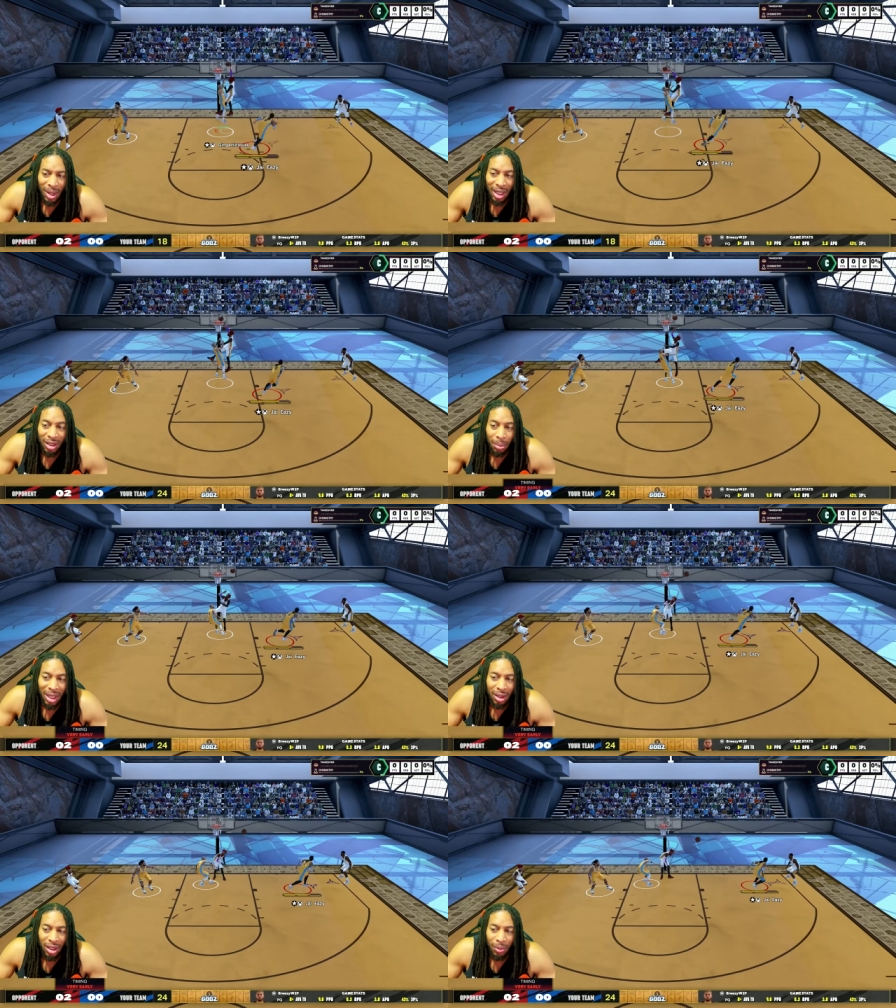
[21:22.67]
money to
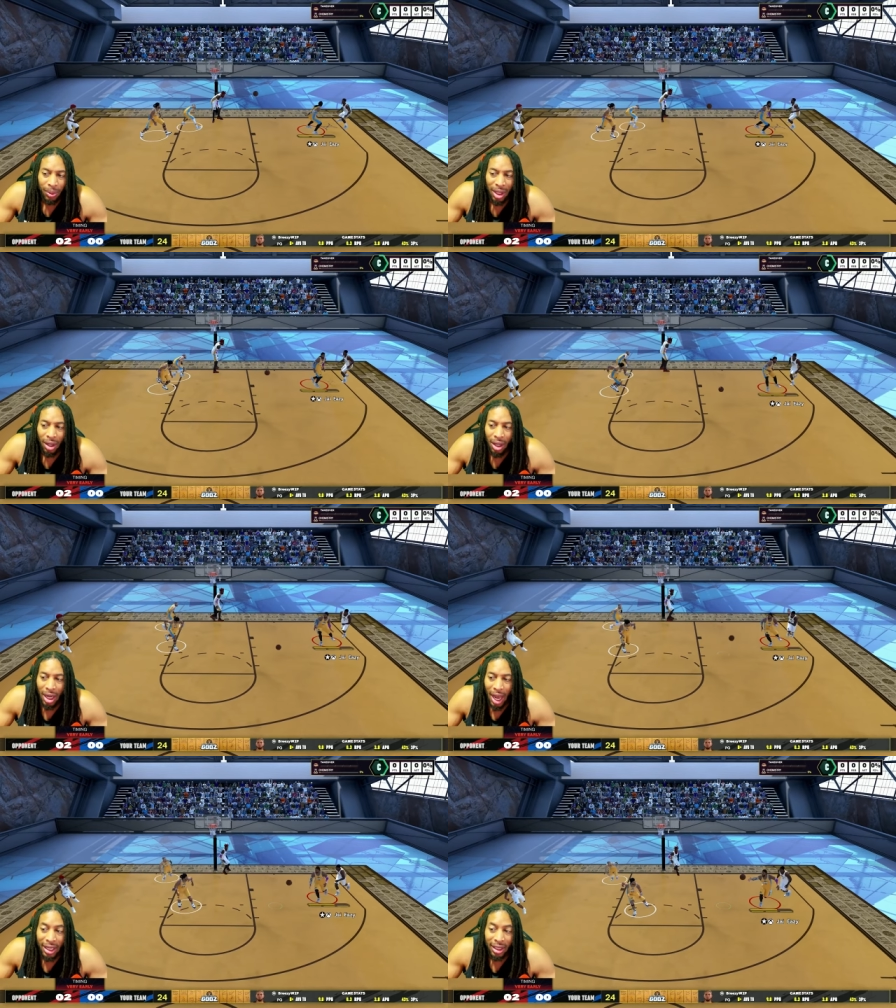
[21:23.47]
make another player
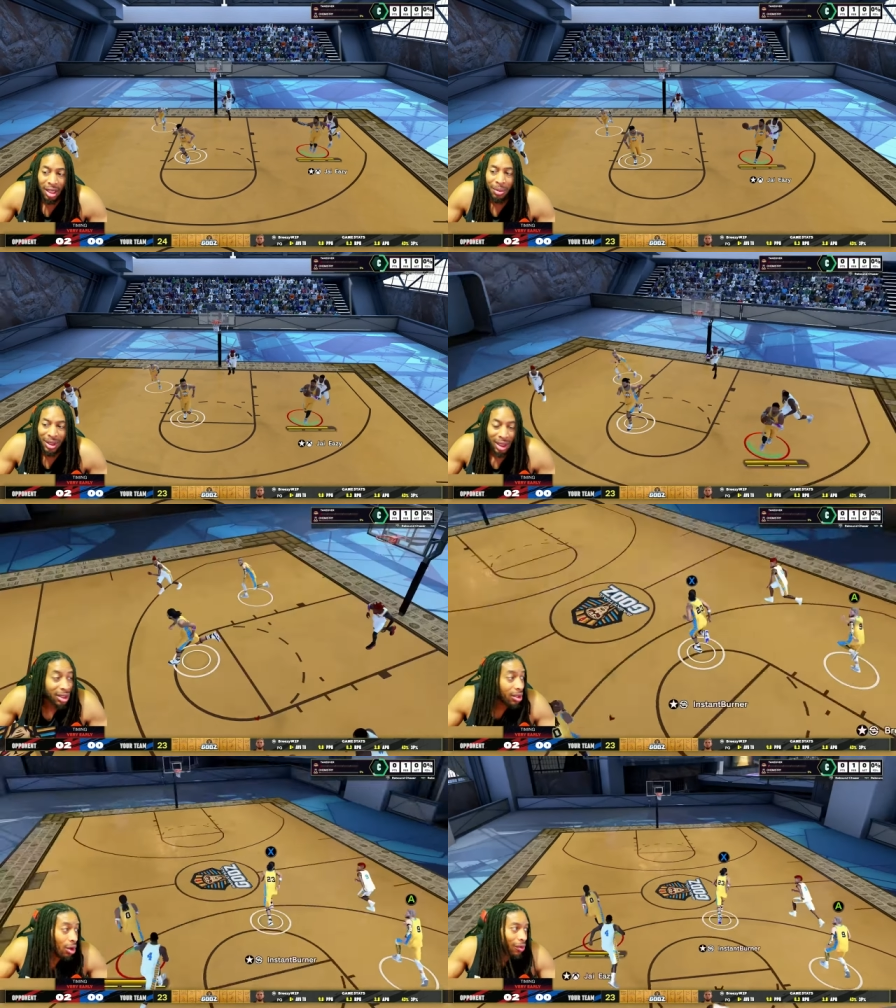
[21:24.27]
and get him to
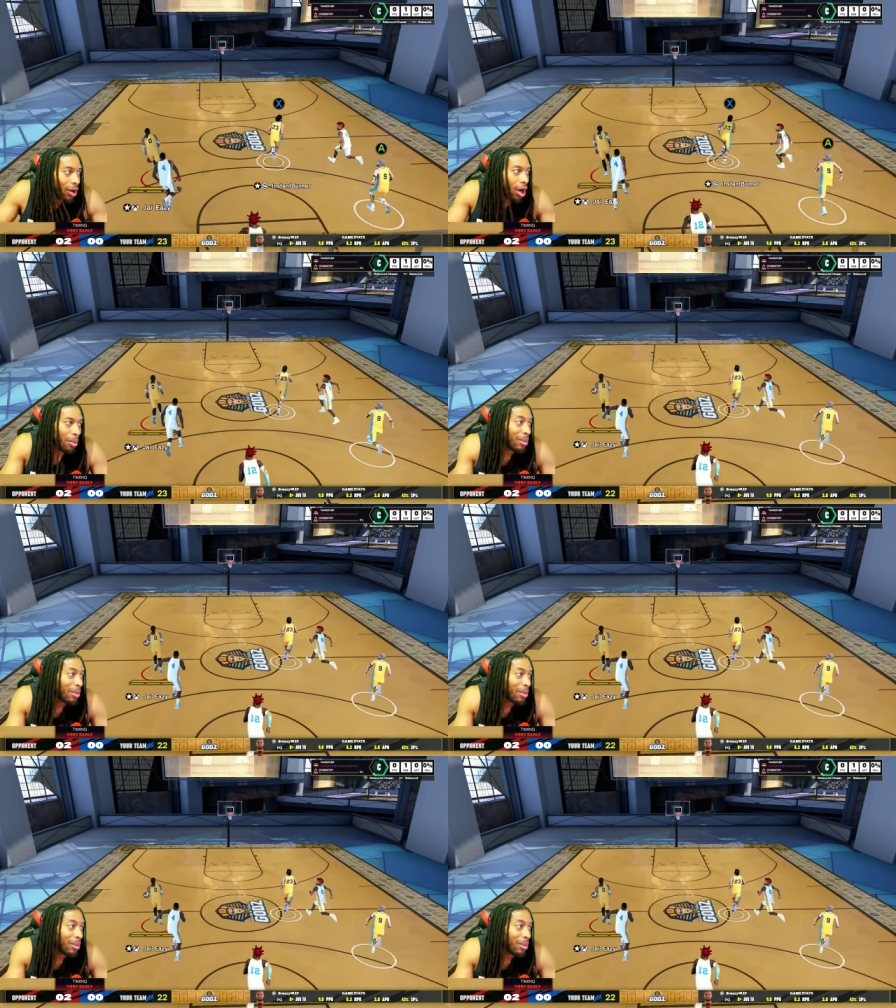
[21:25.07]
60 overall.